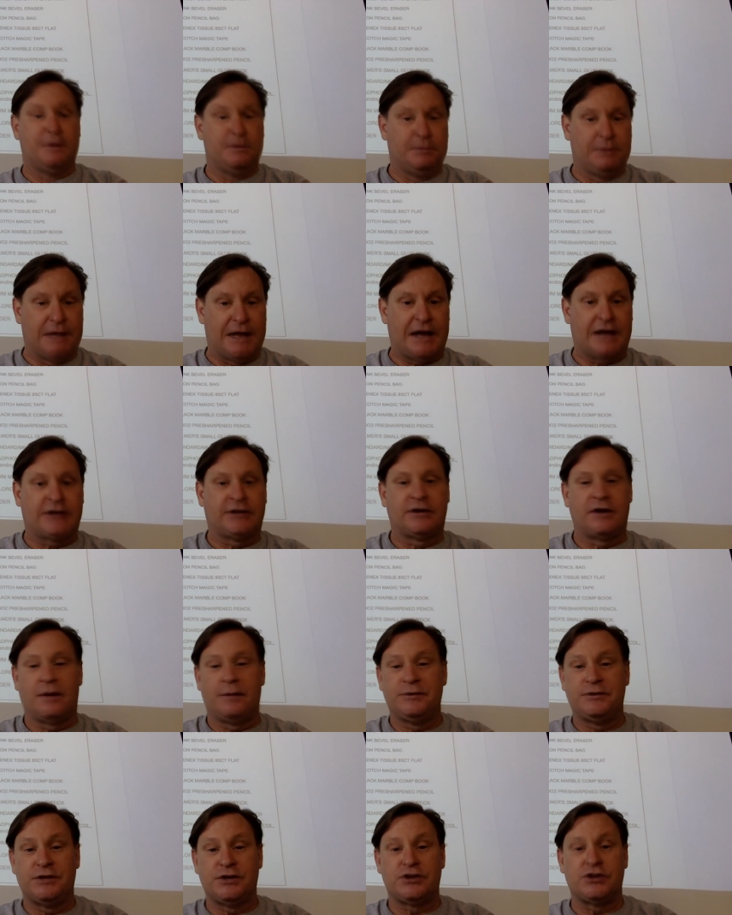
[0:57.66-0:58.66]
black
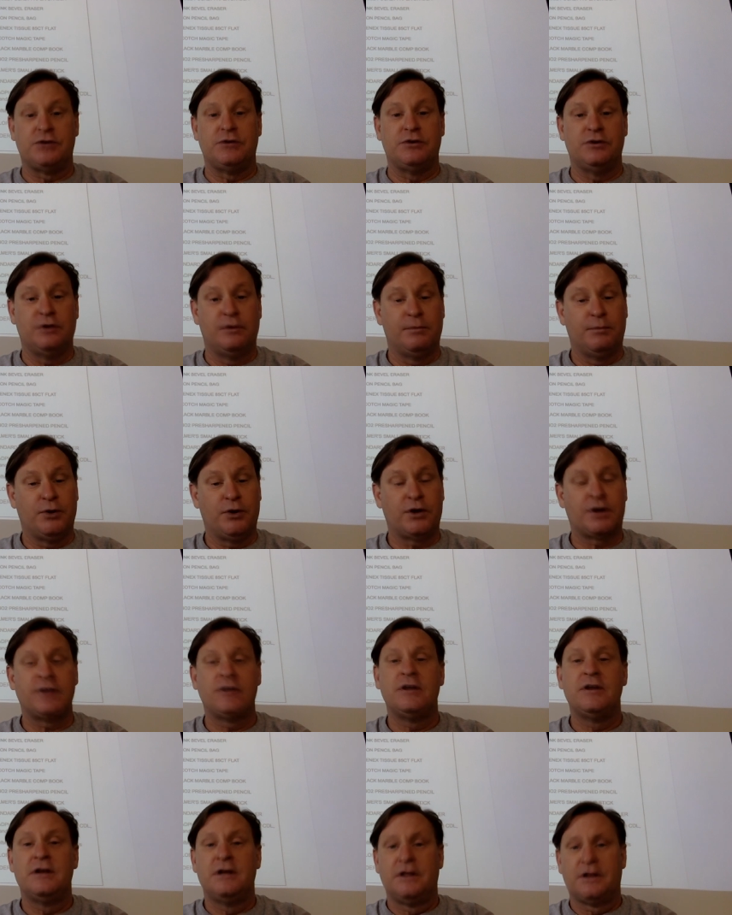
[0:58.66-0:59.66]
composition book.
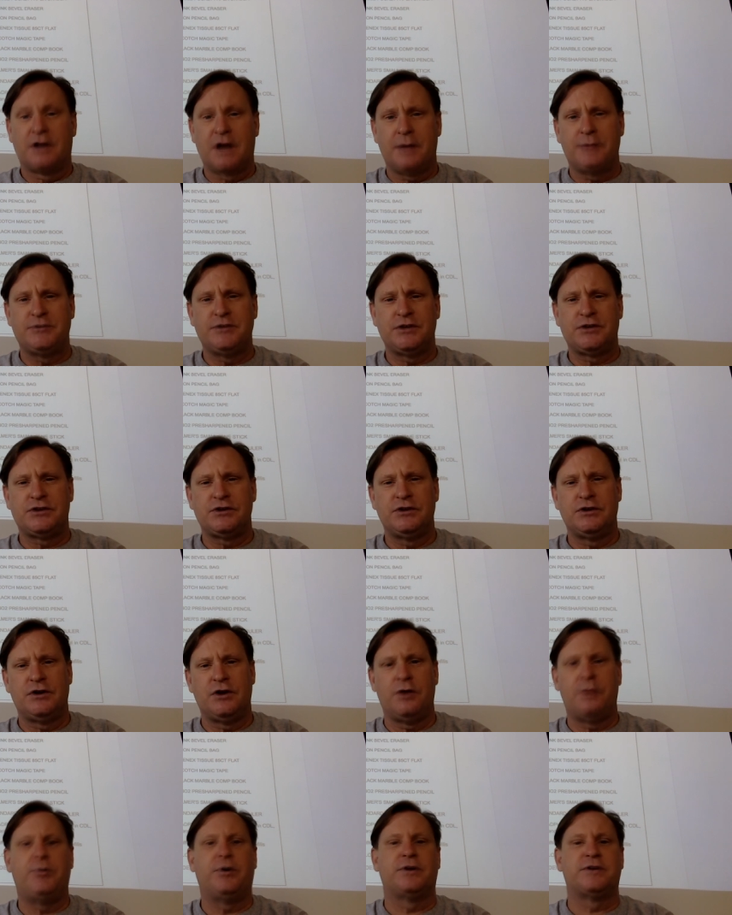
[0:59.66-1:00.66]
The composition
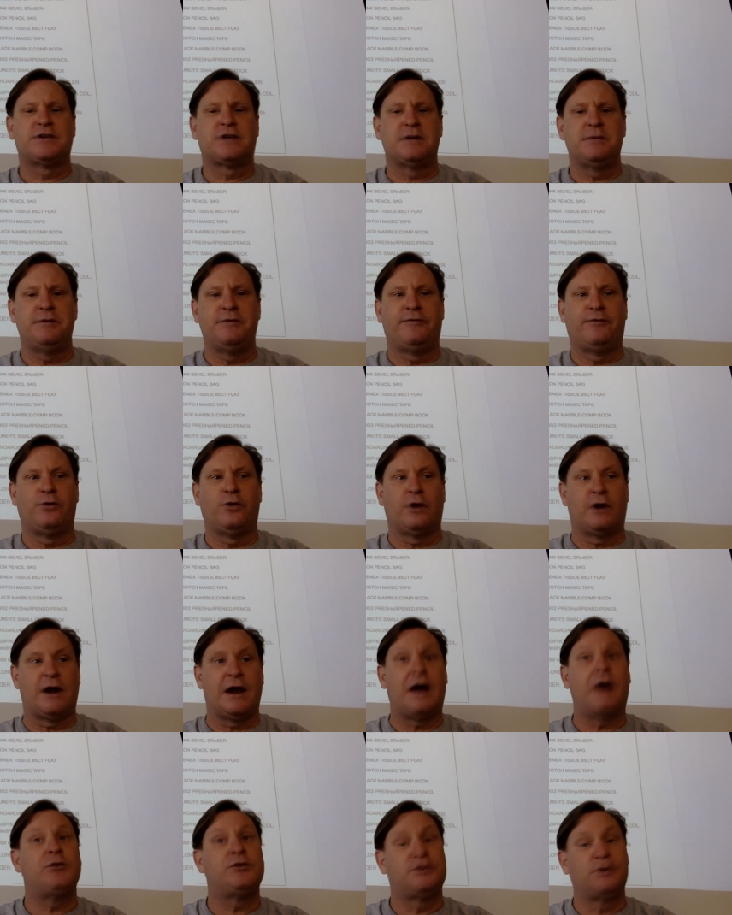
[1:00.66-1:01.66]
notebook is going to be for
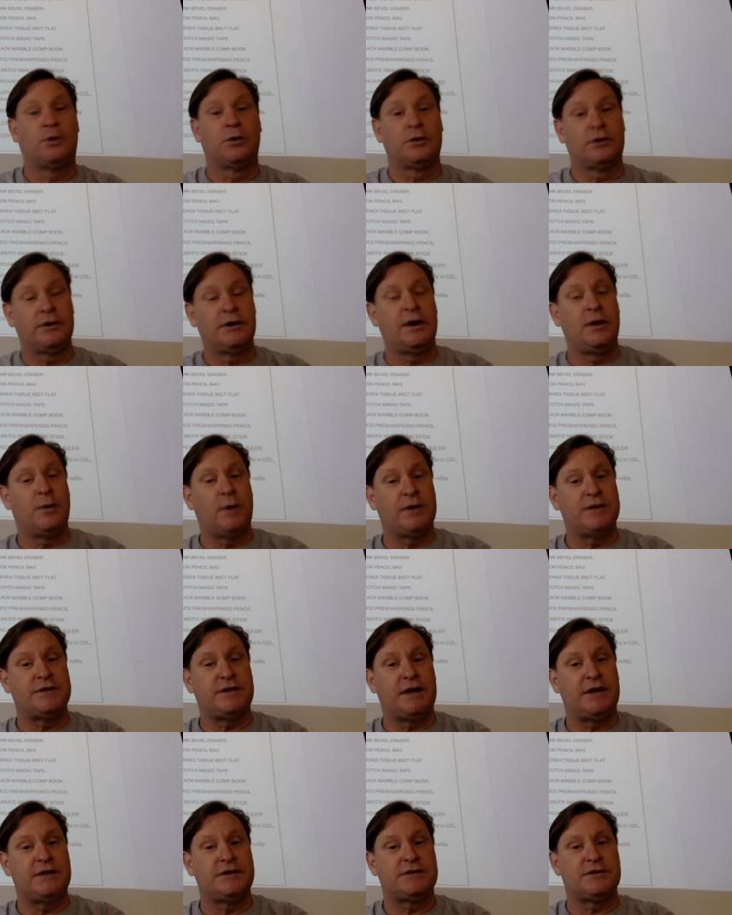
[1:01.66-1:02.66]
Outdoor Learning
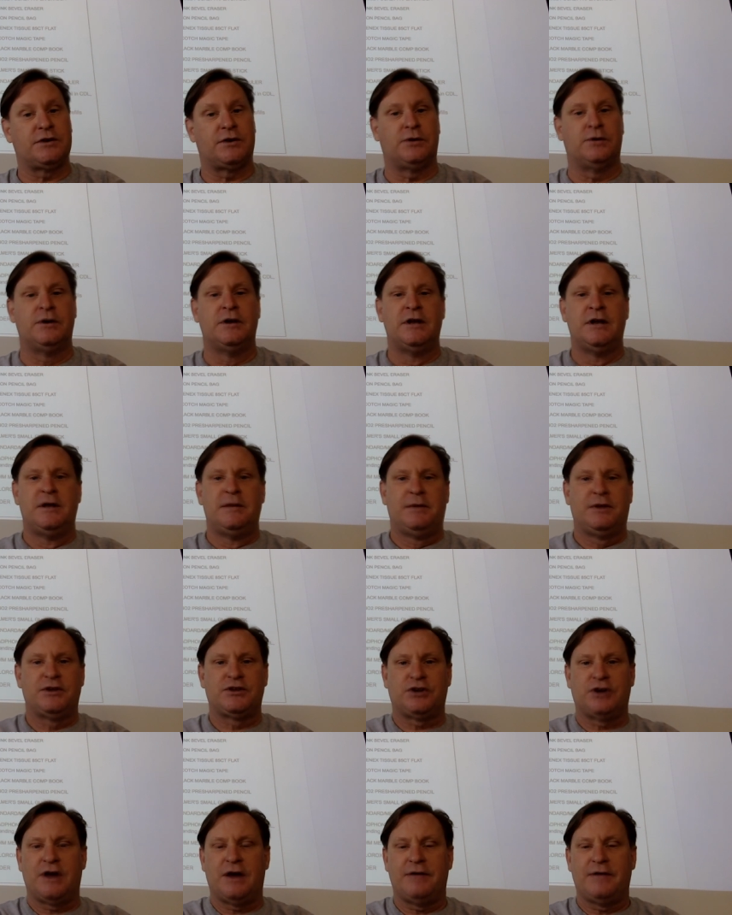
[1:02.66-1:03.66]
Wednesdays, so make
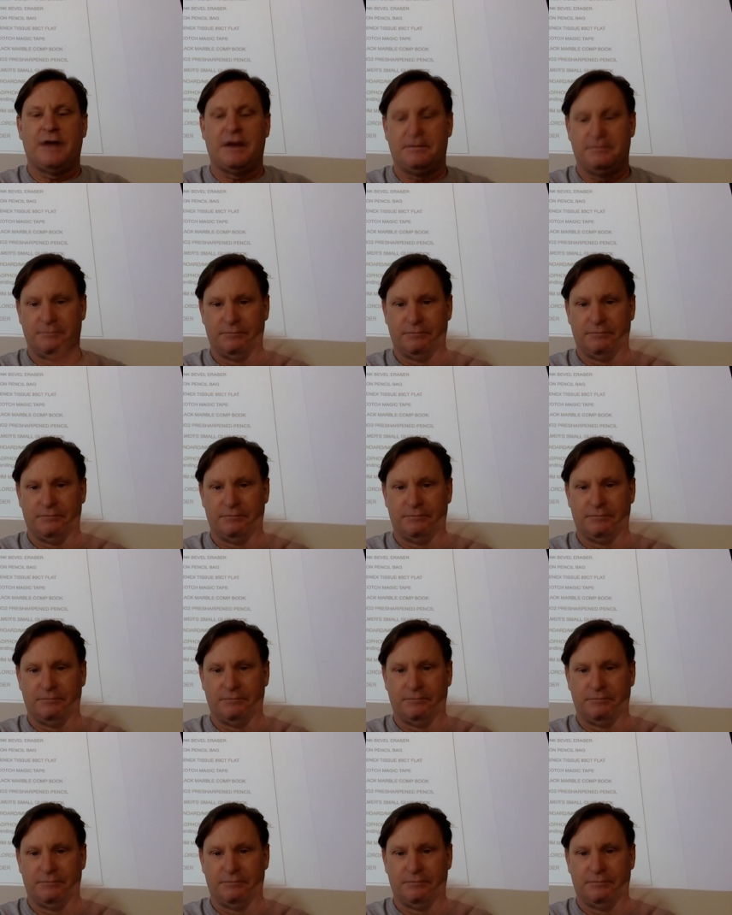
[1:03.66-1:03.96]
sure you have that